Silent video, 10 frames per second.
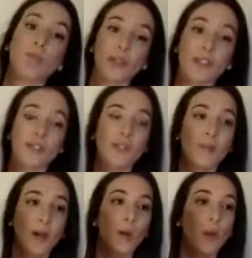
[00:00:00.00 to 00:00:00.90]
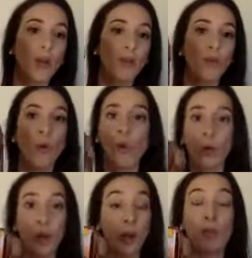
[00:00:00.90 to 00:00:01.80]
put these in the microwave, or
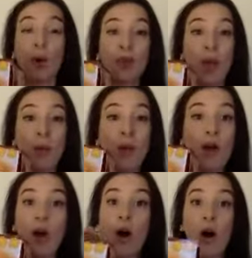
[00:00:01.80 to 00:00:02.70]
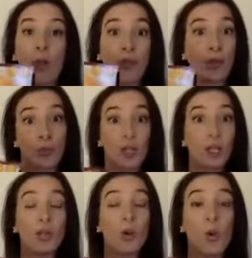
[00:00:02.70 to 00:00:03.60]
you can put them on the
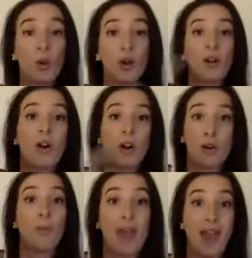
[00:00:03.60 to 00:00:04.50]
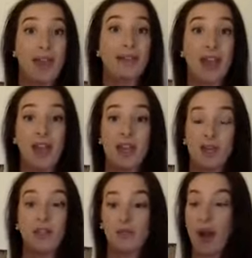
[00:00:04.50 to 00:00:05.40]
grill or on a pan and
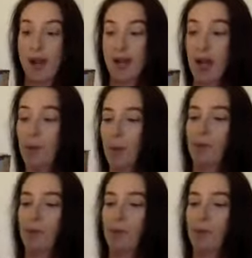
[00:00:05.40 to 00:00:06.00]
fry it up.